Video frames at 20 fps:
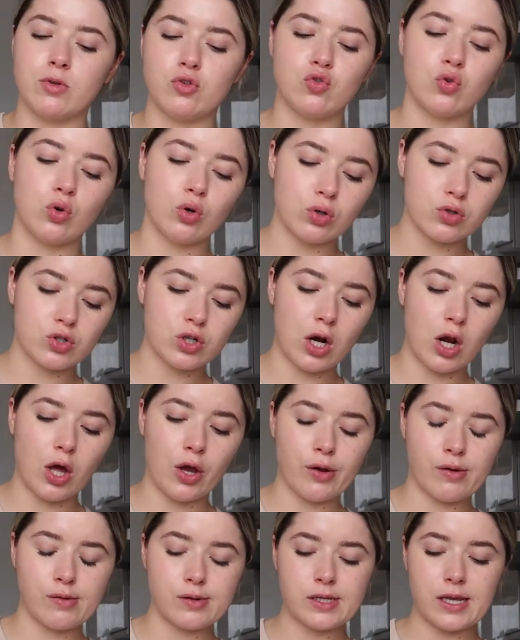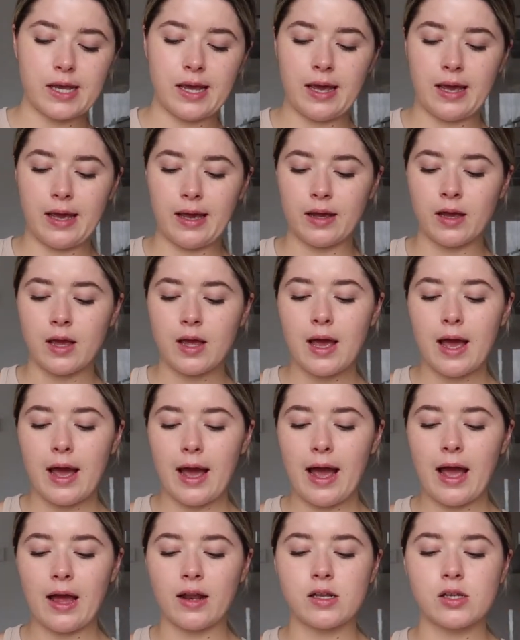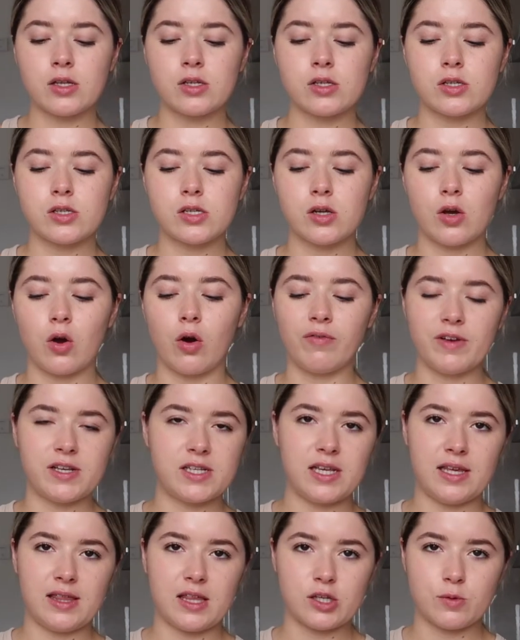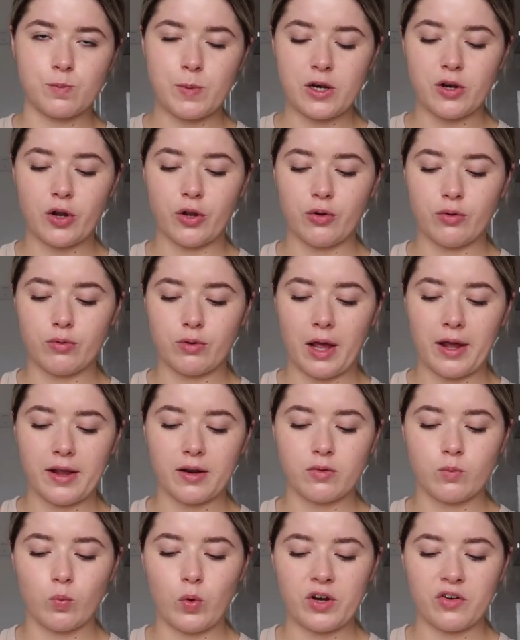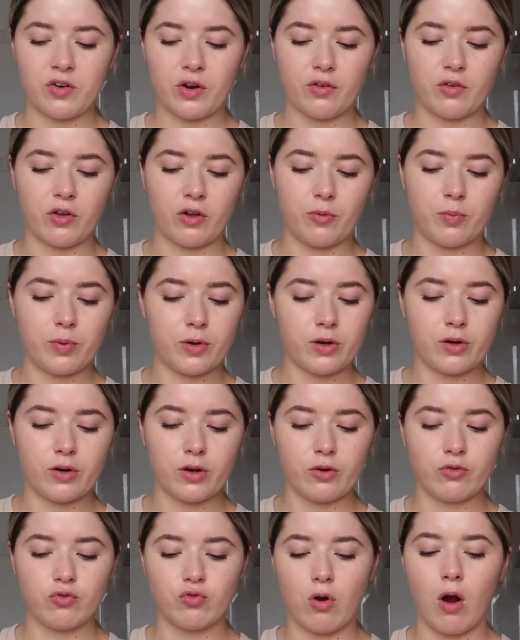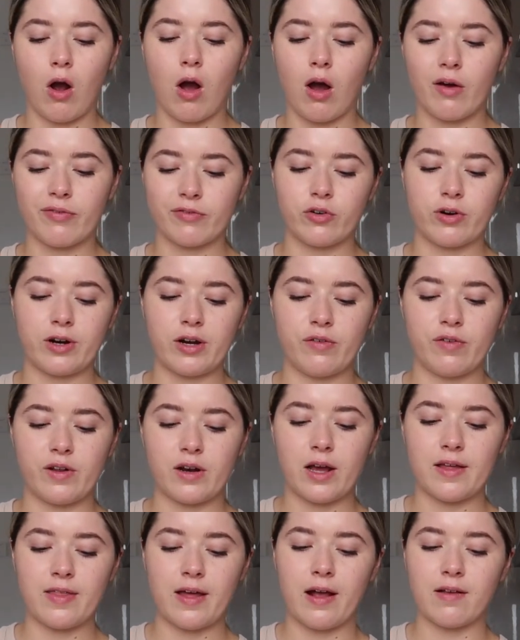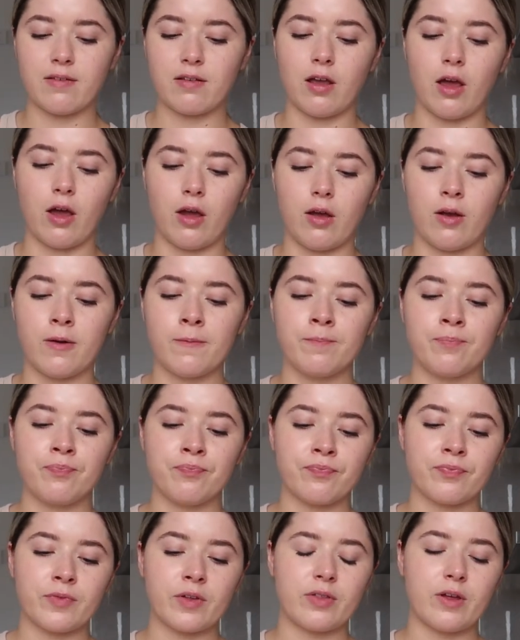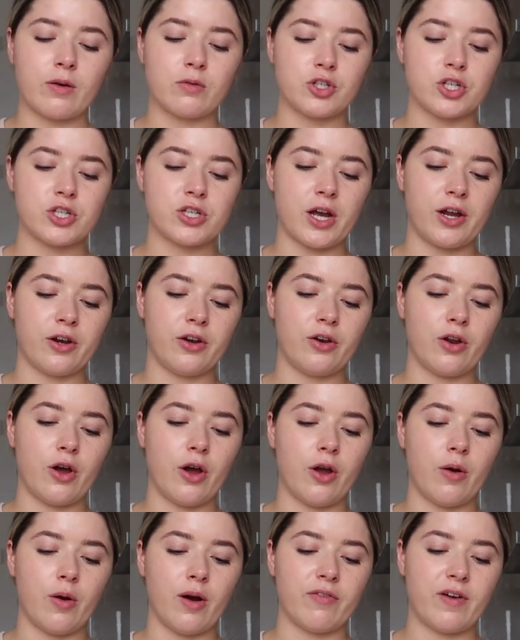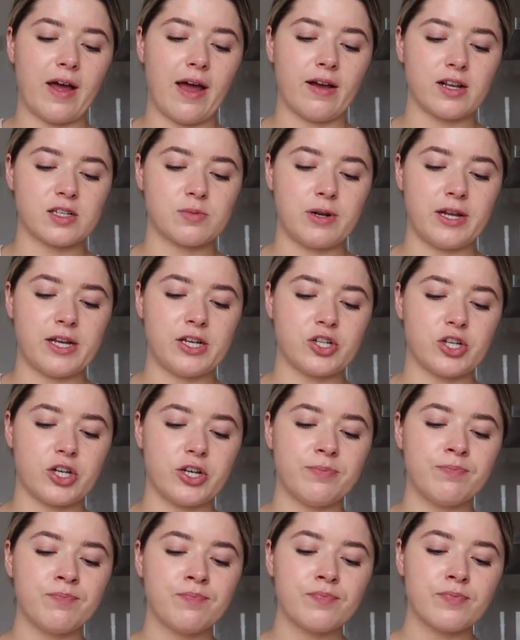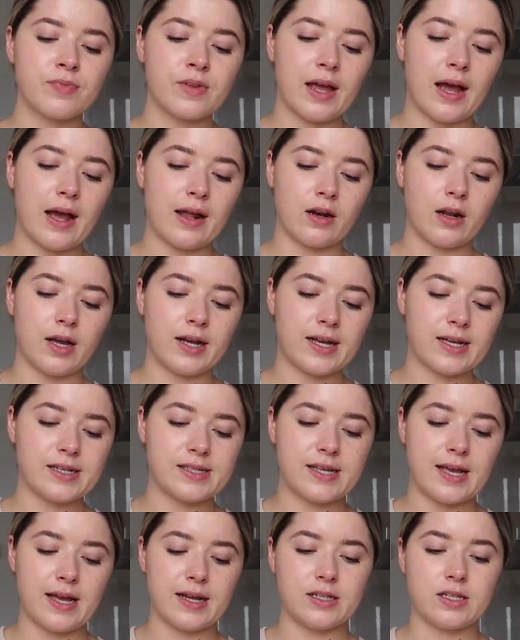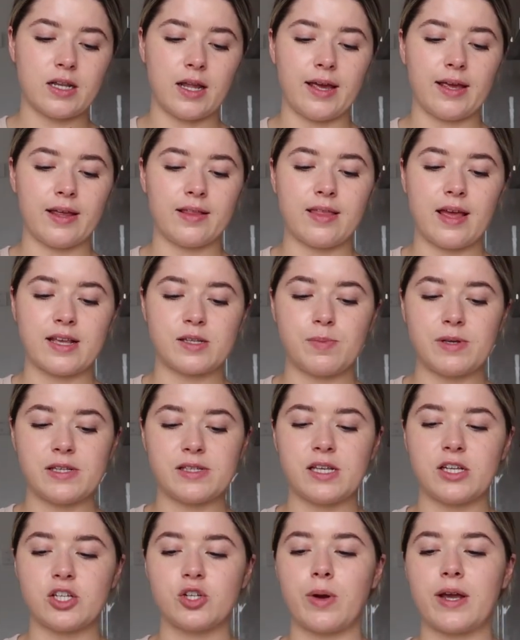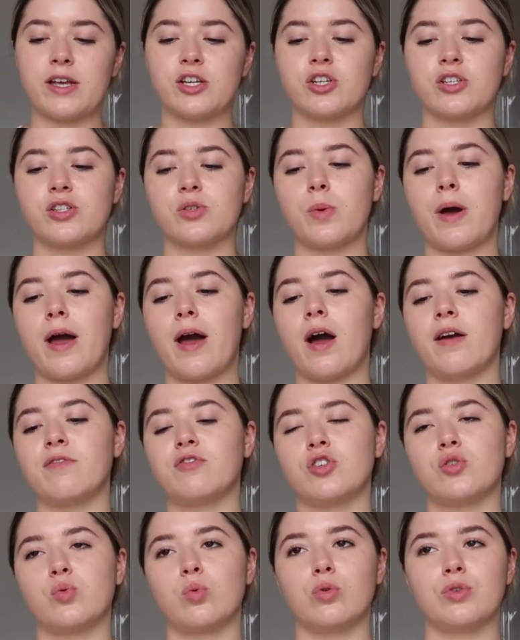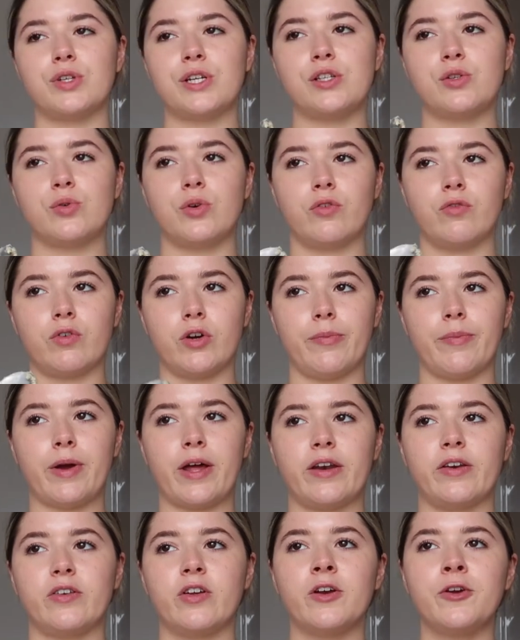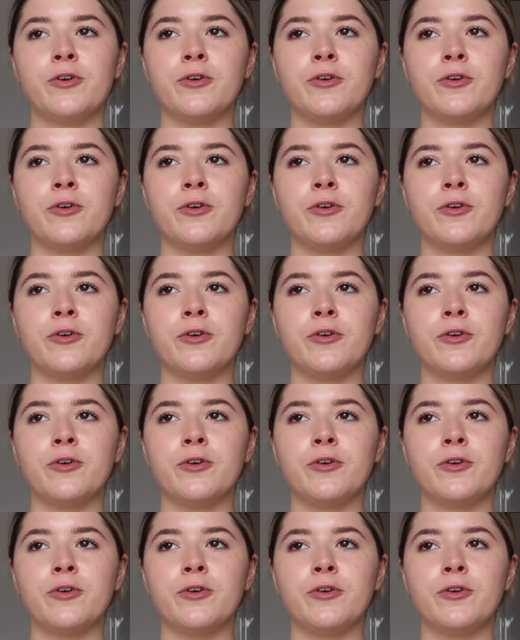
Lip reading: doors closing. And obviously there's been no like windows open, no draft or anything like that, so there was just like no other explanation. And like I said, like there's been situations where I've just walked into a room and